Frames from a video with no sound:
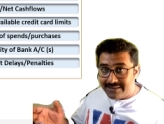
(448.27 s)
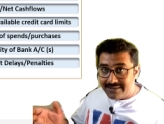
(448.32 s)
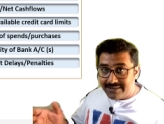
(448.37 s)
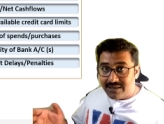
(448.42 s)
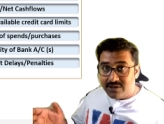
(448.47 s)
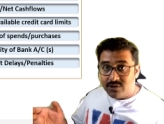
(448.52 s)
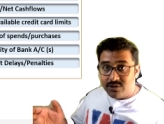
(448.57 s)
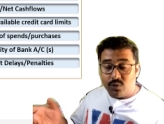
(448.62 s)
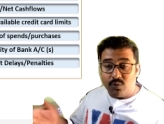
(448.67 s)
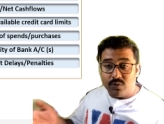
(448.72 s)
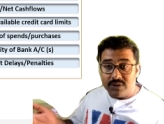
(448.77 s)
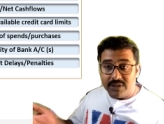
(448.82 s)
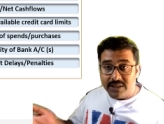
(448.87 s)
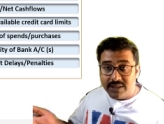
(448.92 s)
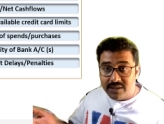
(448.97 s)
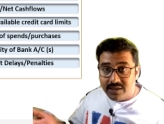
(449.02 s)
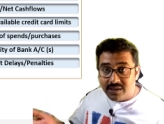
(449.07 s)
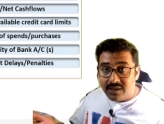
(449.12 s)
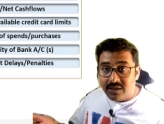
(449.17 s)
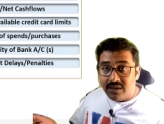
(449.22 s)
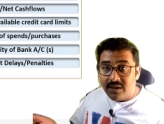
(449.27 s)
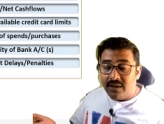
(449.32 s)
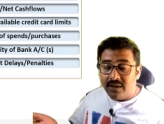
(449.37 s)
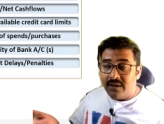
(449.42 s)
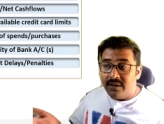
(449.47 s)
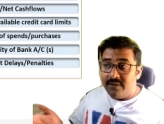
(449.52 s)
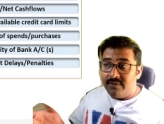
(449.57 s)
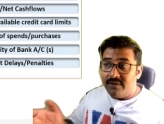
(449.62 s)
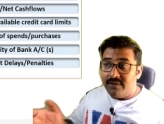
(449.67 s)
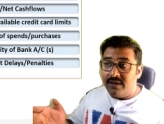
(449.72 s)
That shows in turn
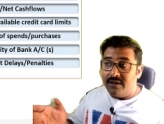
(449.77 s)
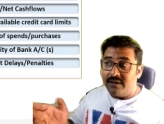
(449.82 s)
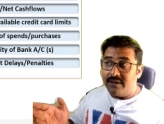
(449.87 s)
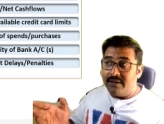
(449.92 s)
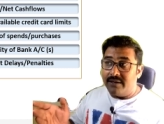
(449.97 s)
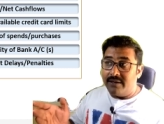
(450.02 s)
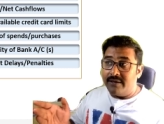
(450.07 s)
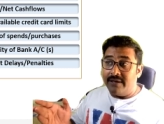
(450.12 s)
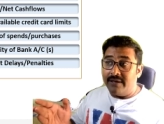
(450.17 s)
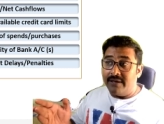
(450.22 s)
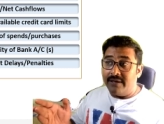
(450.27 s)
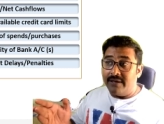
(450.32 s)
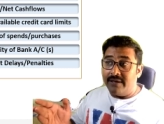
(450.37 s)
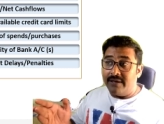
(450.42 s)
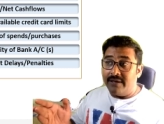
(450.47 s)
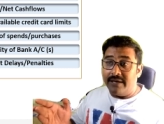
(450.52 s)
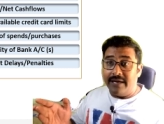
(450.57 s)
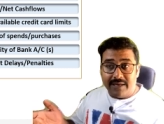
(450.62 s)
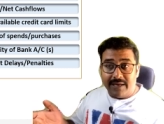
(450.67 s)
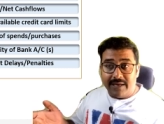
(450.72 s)
the credit